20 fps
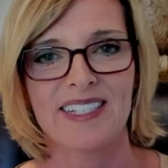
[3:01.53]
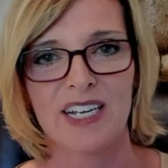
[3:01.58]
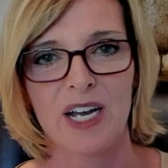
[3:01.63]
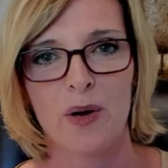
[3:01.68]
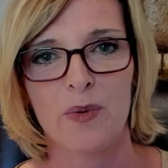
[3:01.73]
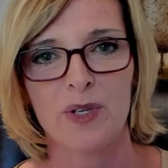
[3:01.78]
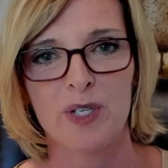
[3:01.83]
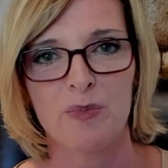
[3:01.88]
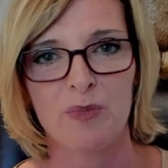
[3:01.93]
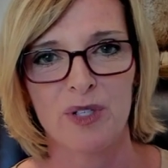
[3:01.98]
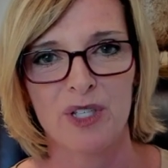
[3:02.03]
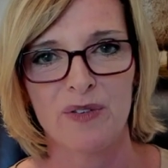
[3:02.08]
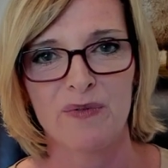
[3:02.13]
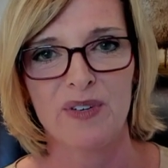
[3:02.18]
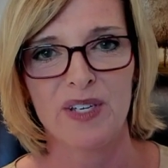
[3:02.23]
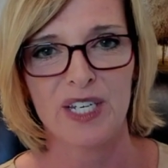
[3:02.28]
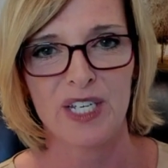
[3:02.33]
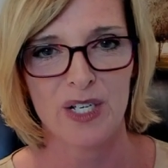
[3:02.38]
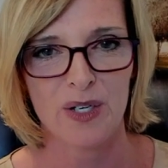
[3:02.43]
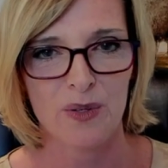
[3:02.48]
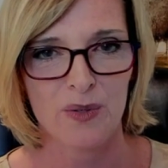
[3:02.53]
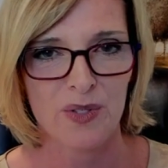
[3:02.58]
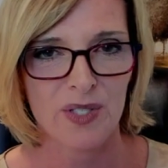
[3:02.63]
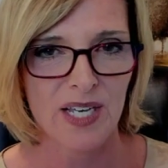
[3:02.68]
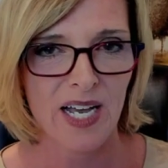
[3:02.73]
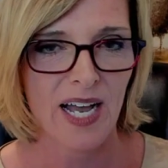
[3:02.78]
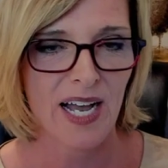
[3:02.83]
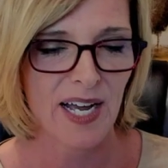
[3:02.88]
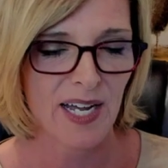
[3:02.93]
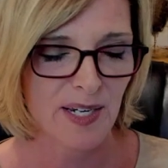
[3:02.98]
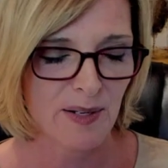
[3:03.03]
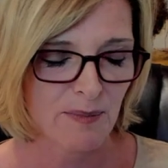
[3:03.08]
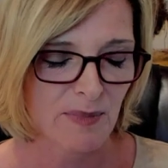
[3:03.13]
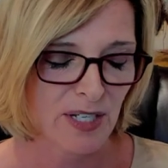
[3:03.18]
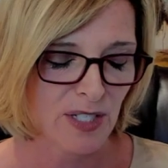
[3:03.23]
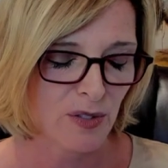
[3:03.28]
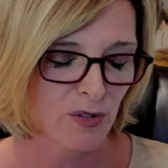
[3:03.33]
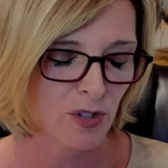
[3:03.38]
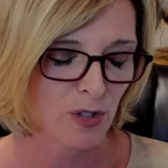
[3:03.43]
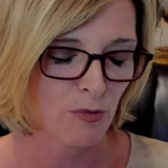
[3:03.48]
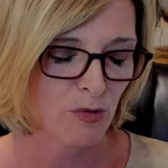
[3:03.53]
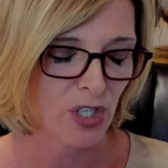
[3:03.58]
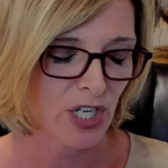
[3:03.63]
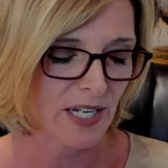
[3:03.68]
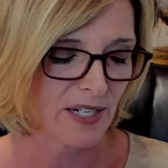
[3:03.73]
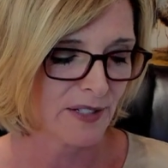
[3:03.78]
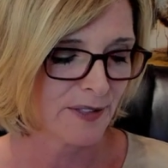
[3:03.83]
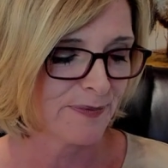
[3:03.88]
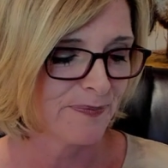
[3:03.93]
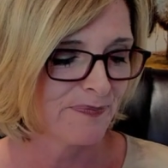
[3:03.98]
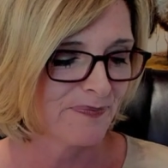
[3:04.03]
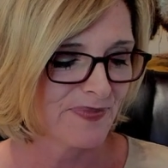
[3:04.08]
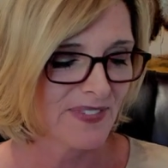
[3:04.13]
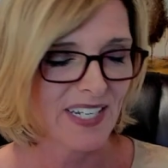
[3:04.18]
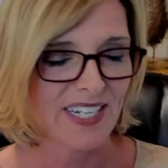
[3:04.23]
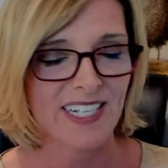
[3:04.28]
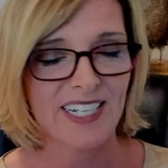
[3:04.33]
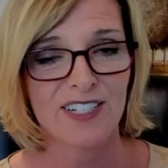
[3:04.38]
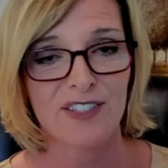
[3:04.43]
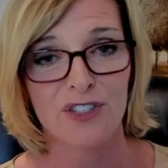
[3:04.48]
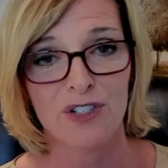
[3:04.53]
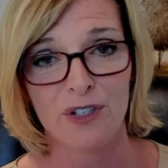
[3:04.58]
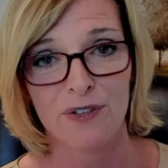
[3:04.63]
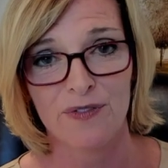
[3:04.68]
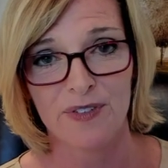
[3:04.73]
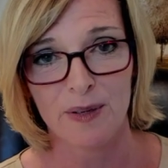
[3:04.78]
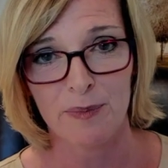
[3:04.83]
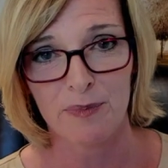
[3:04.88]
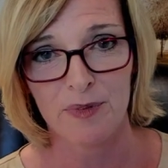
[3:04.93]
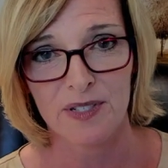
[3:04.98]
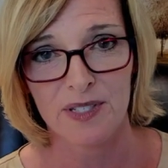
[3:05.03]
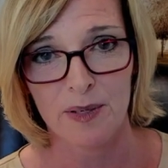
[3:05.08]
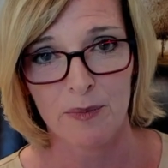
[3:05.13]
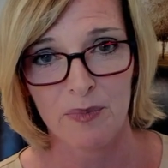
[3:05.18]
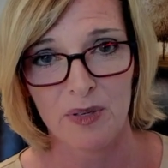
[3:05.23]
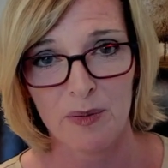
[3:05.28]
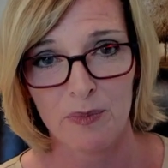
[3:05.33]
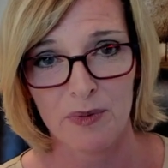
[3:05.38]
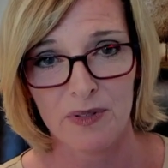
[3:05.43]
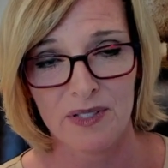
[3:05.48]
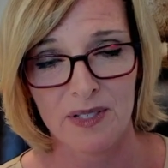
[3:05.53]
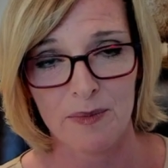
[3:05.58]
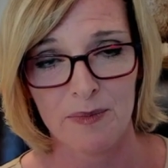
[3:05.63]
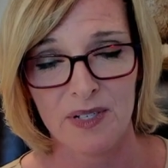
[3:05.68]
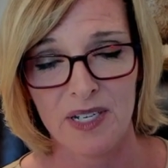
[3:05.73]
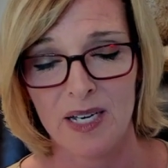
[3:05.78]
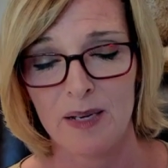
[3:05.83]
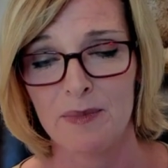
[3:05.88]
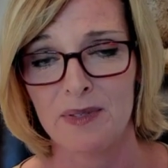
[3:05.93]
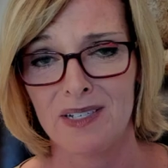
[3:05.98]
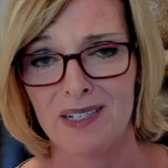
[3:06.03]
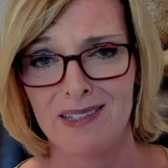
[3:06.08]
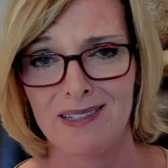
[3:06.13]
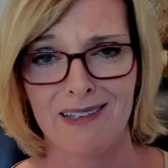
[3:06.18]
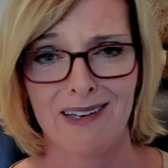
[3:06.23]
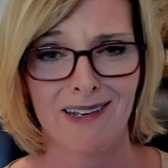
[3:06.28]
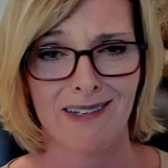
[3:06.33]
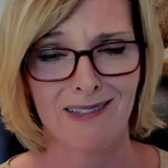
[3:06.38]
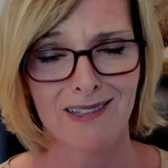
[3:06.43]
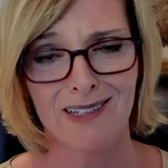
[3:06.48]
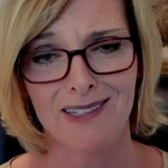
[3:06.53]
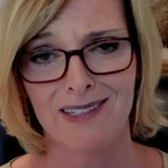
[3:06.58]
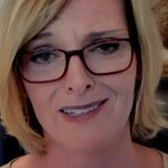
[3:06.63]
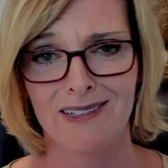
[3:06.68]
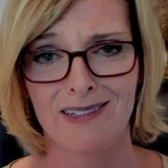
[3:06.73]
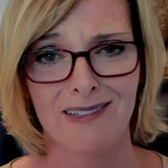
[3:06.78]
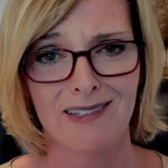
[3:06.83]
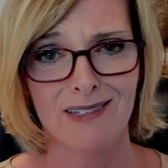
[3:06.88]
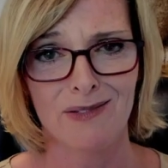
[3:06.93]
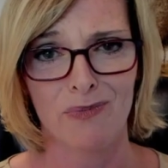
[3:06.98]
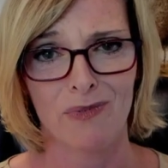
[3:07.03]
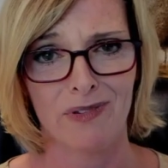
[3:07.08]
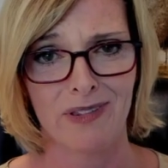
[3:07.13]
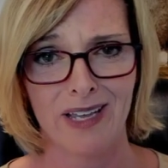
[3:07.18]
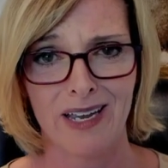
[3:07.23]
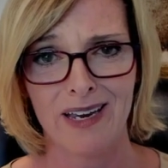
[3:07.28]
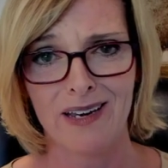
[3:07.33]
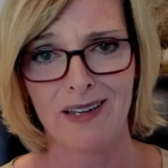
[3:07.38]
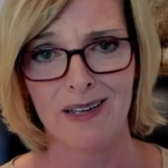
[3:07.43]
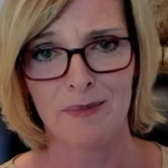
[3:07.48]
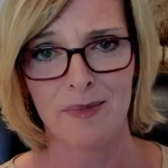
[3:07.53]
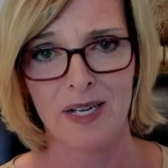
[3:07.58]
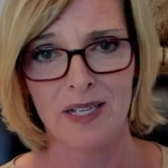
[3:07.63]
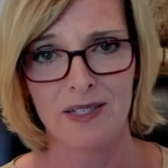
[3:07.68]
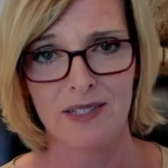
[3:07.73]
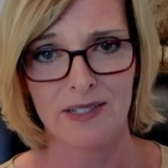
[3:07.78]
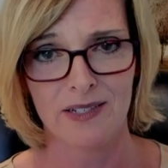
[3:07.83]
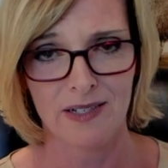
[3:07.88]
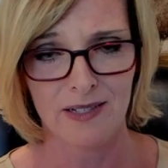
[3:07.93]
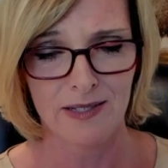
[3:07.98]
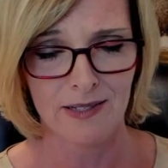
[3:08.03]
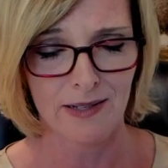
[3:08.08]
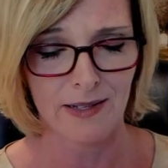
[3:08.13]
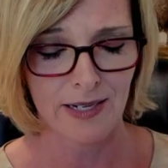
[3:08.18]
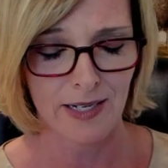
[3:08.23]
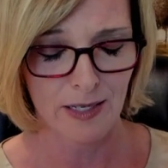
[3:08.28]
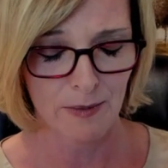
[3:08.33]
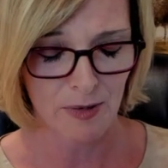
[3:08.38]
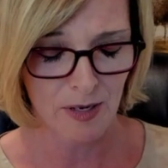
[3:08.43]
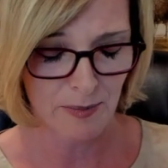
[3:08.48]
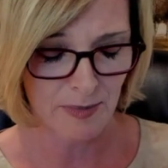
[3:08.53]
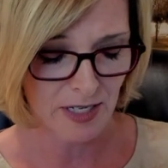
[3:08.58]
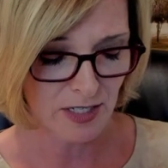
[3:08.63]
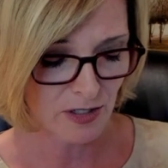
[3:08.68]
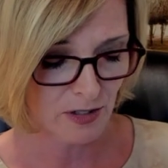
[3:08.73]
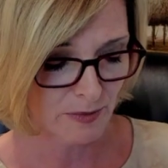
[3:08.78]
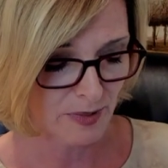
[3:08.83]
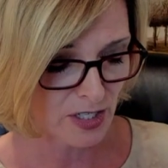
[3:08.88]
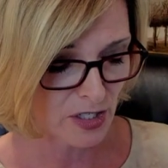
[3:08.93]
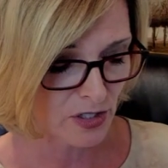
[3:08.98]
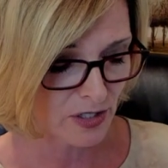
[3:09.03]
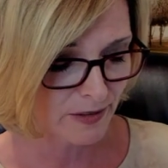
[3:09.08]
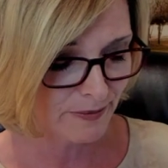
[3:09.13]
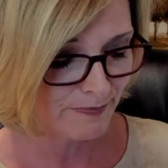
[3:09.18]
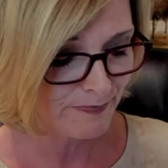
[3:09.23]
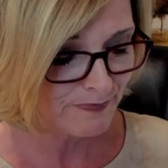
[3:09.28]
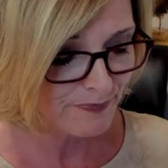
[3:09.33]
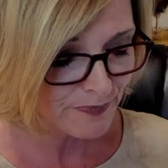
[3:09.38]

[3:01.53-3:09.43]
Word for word: I always put the videos on my YouTube channel. And it gets served up to some people sometimes, and it's like this is this lady. I'm not listening to this lady about masturbation.